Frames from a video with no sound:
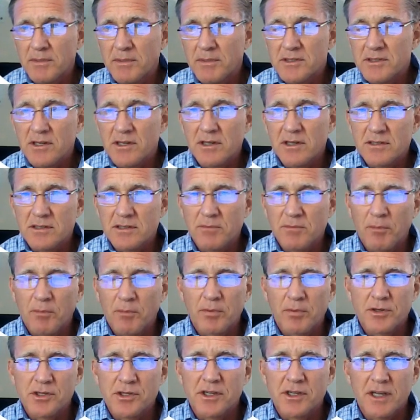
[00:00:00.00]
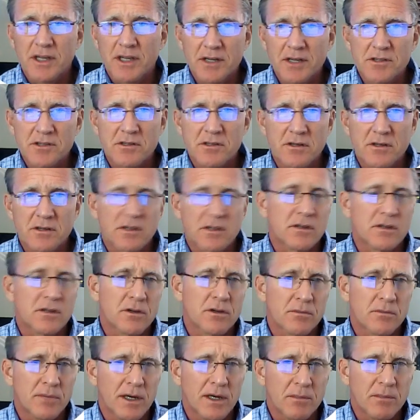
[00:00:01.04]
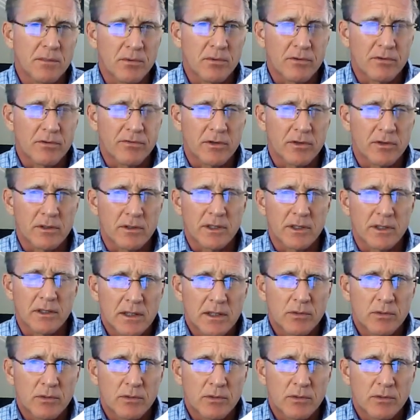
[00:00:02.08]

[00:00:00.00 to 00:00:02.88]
saw some appreciation in your bond portfolio,